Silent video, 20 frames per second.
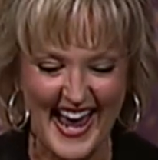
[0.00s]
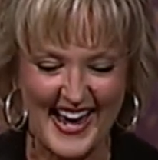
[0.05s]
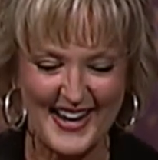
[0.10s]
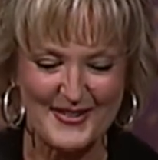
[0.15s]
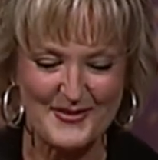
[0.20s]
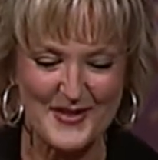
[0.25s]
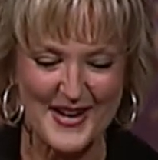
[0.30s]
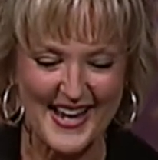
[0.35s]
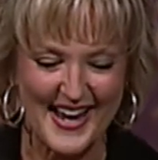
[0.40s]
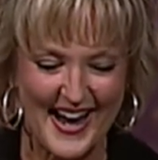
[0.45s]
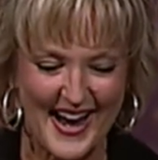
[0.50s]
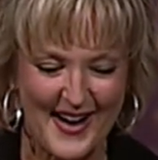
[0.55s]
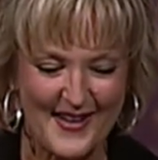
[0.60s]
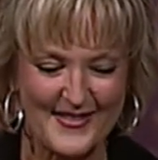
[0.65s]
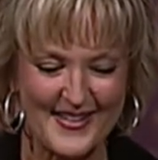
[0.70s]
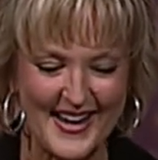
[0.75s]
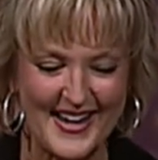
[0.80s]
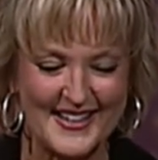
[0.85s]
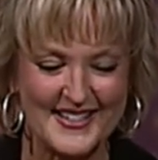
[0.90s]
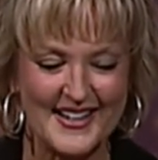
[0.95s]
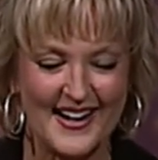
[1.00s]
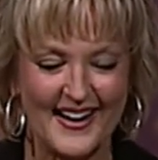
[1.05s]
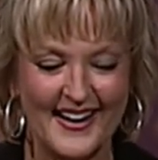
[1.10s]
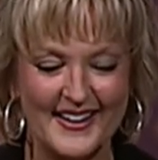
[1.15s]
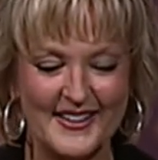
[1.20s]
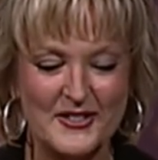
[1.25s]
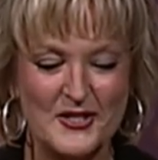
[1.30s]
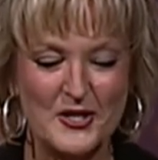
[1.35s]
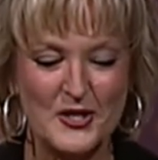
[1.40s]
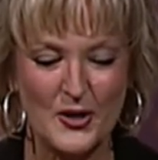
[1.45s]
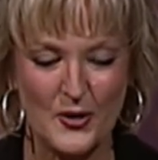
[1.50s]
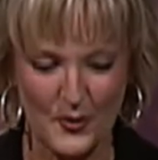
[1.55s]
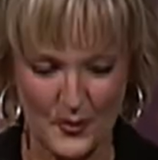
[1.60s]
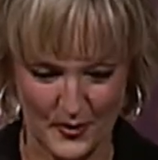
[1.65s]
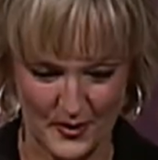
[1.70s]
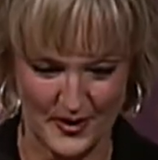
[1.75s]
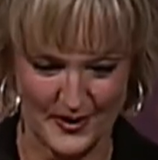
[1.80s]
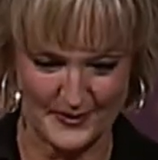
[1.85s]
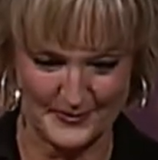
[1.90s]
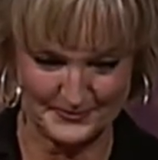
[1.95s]
and we have a tied
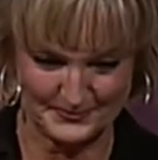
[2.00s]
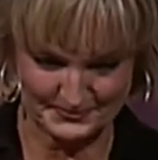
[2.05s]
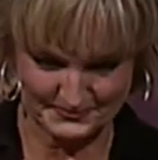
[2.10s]
score.